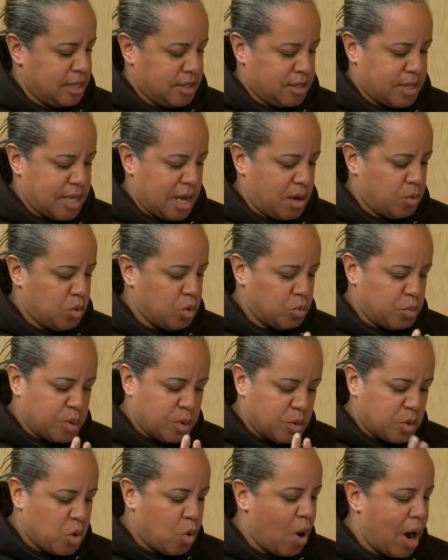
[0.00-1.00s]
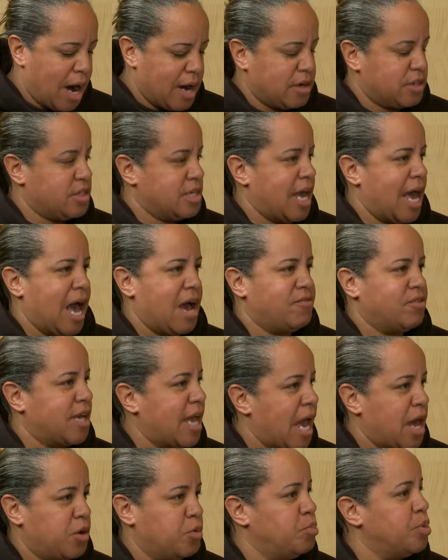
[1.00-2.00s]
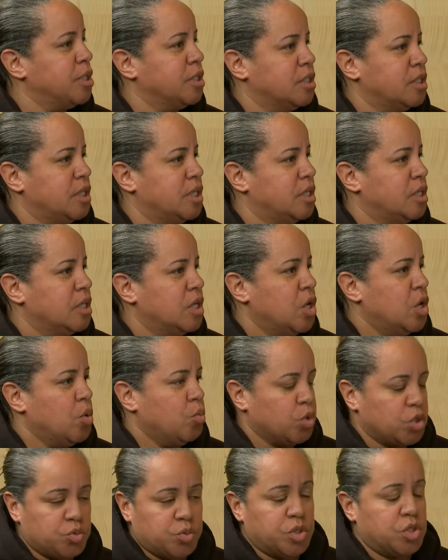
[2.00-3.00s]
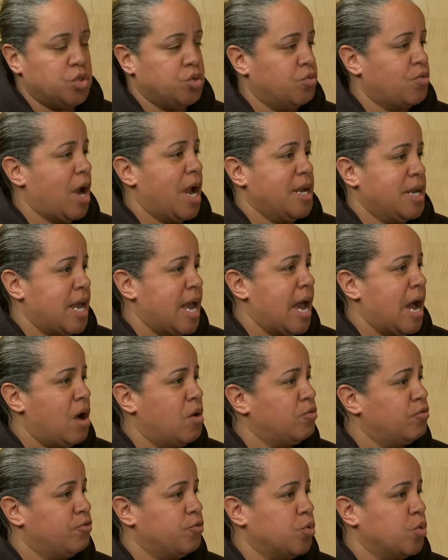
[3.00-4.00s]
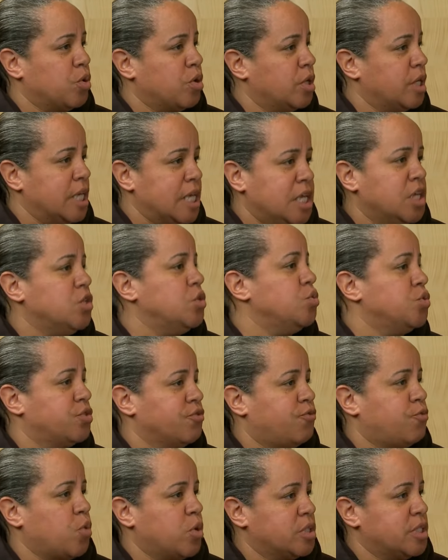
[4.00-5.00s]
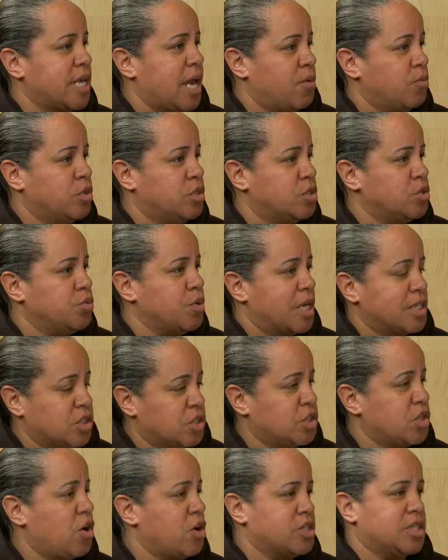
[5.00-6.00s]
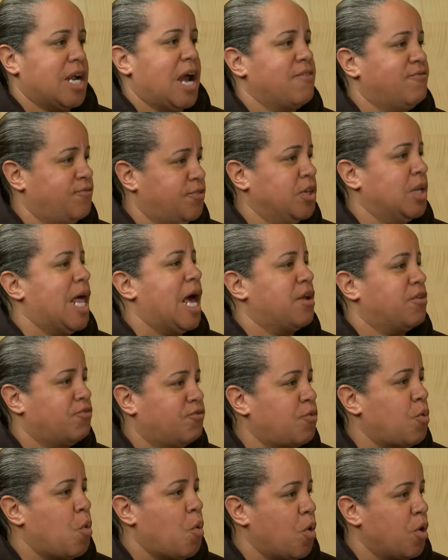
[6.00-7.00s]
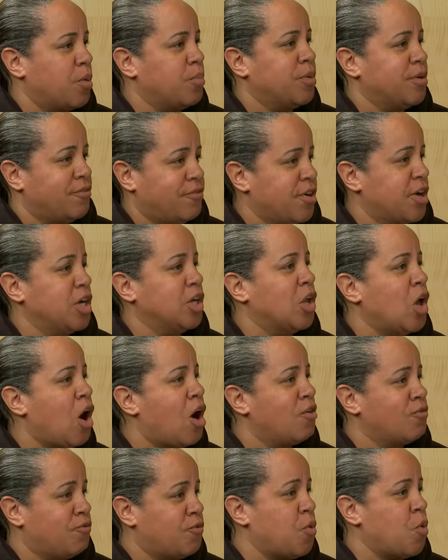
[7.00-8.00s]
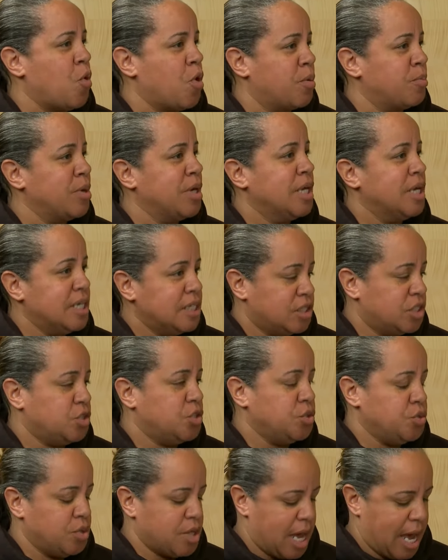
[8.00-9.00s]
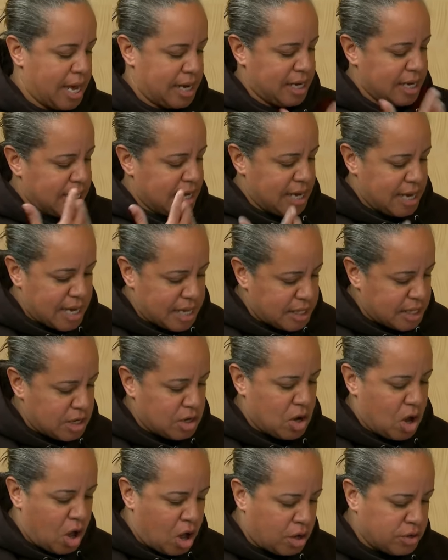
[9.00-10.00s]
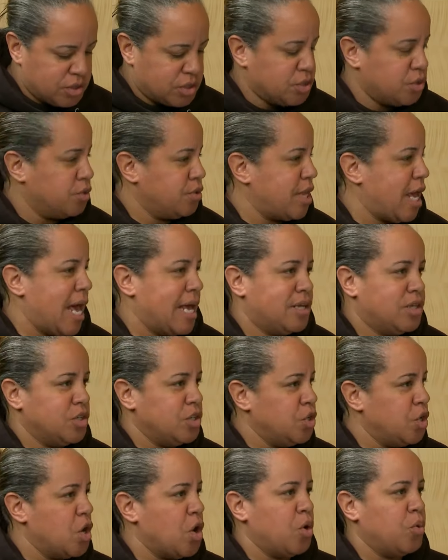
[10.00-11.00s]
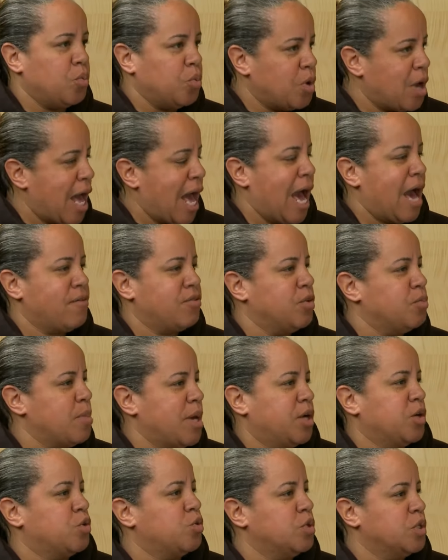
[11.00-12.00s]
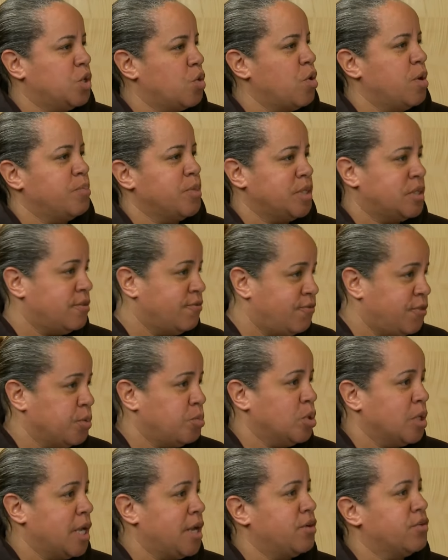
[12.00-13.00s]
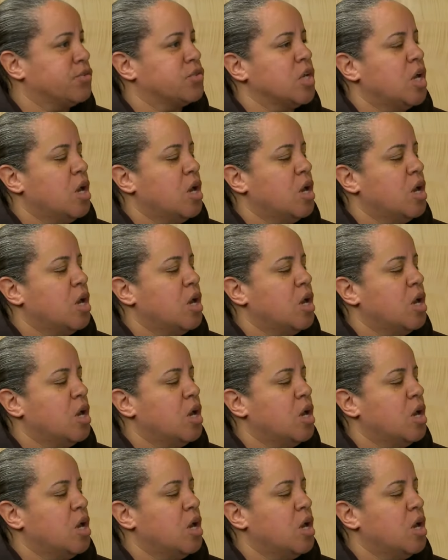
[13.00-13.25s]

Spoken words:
They will be required to have accountability, which we do right now for any use of force that we do. As a sergeant, I fill out a form, a very long form, to do that. And then also that, you know, we'll have the medical equipment, defibrillators